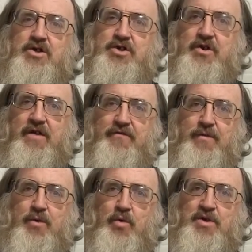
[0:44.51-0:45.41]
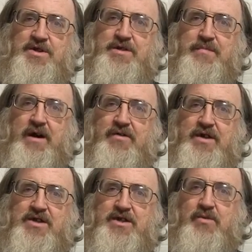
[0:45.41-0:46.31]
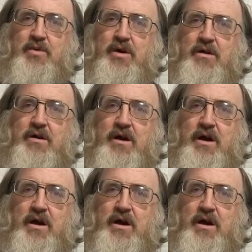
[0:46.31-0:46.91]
straight from the horse's mouth as it were,